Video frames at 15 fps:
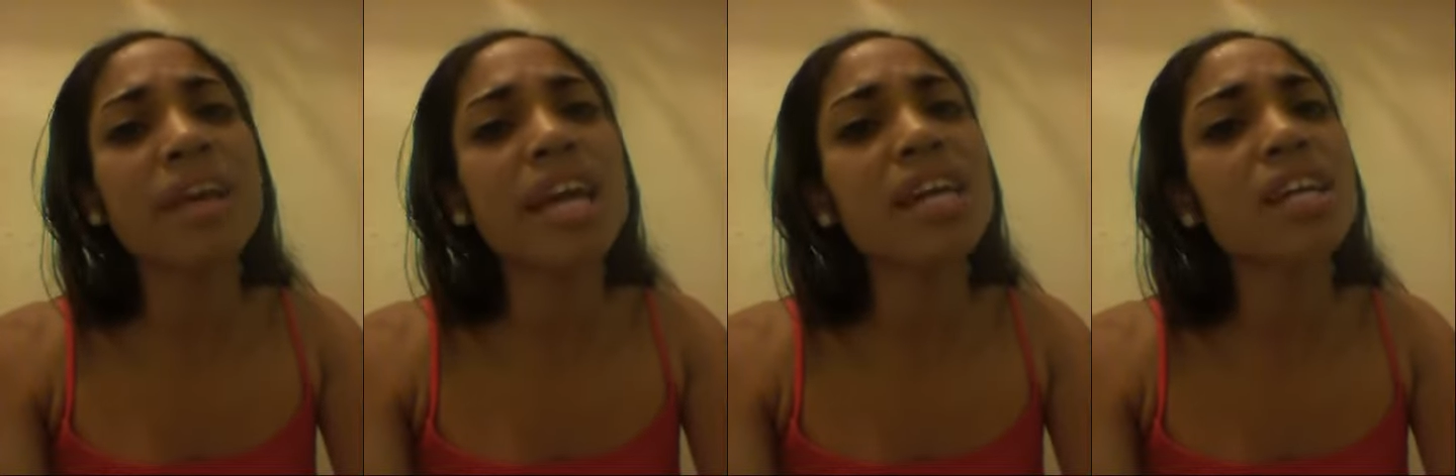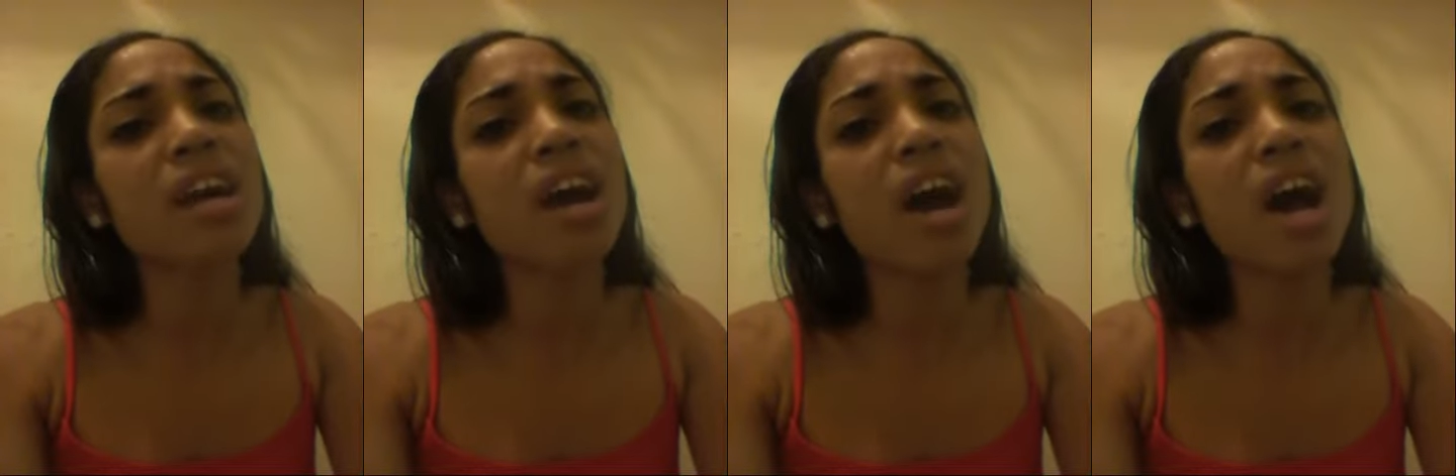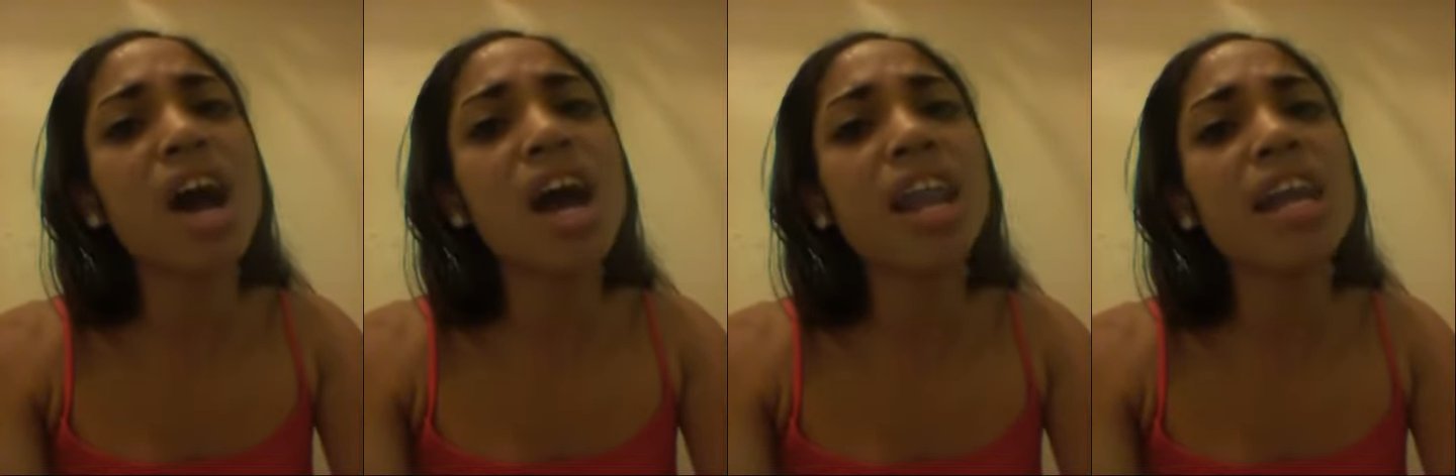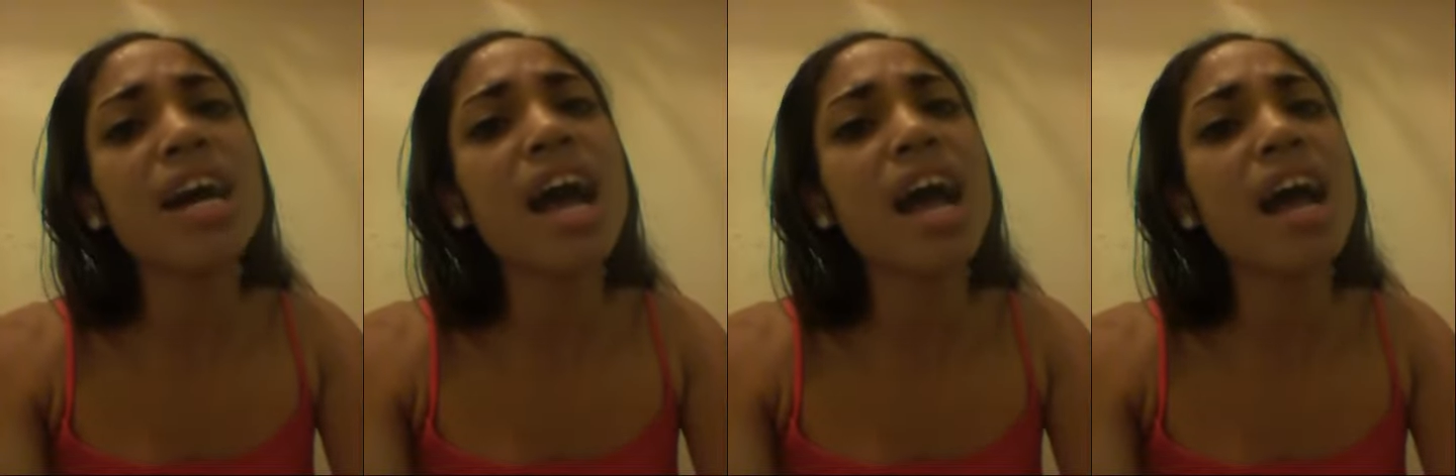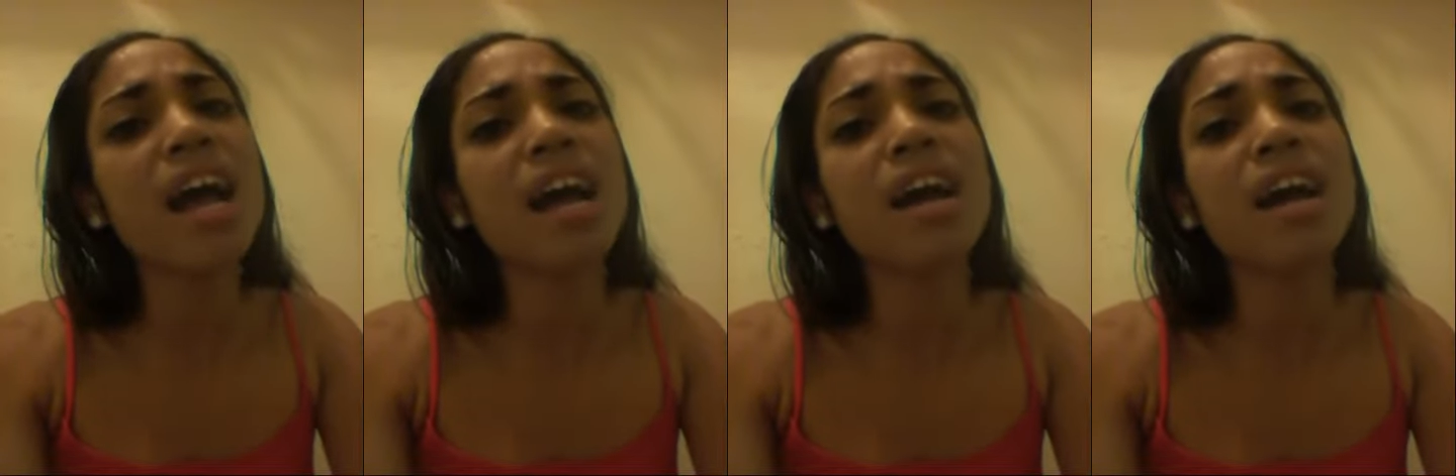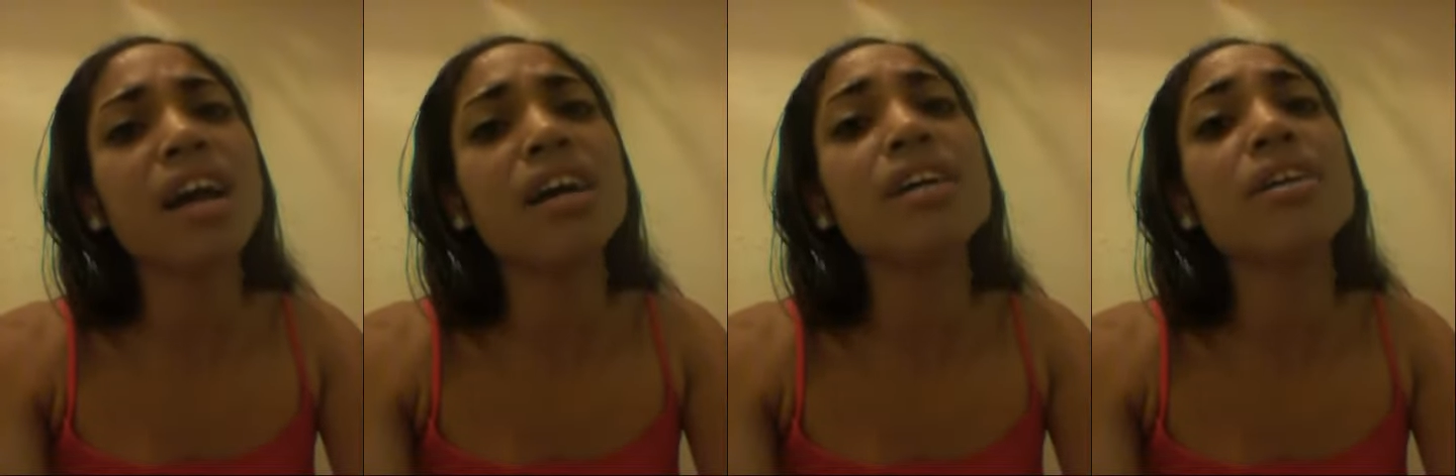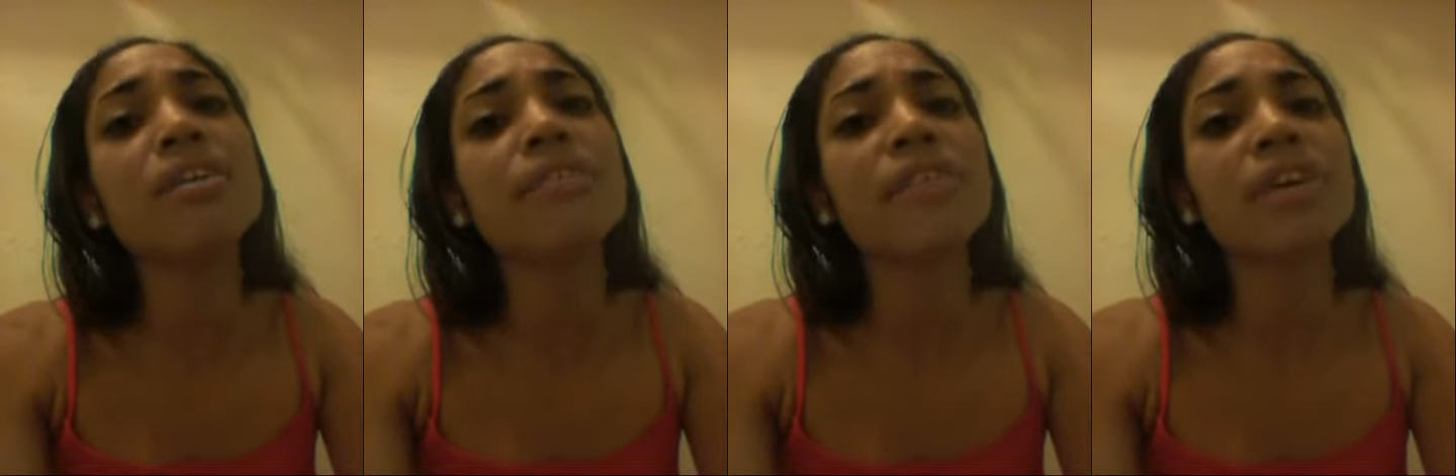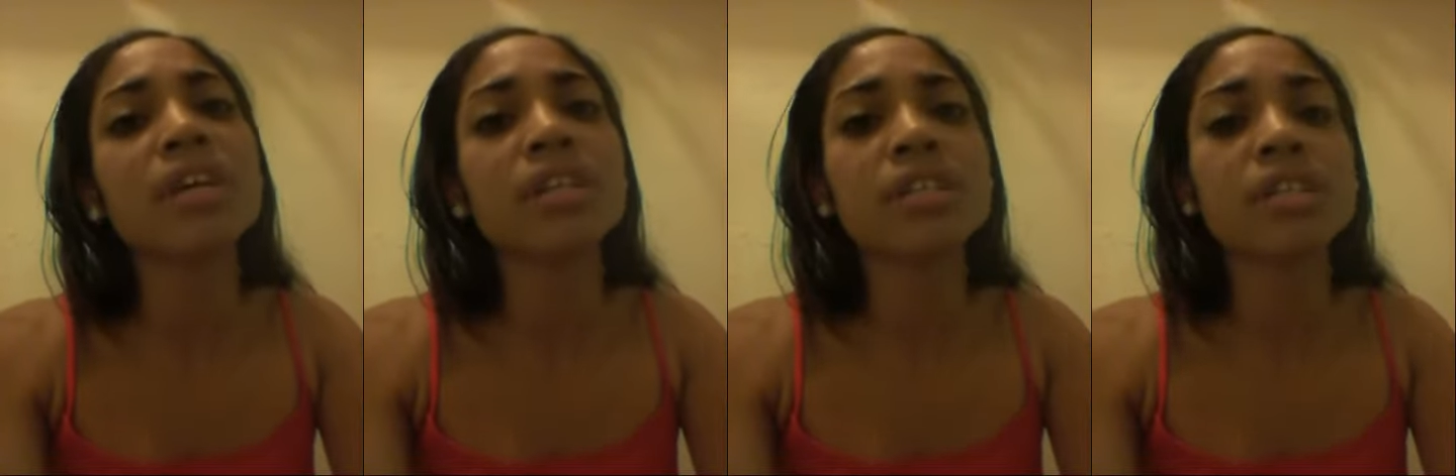they call love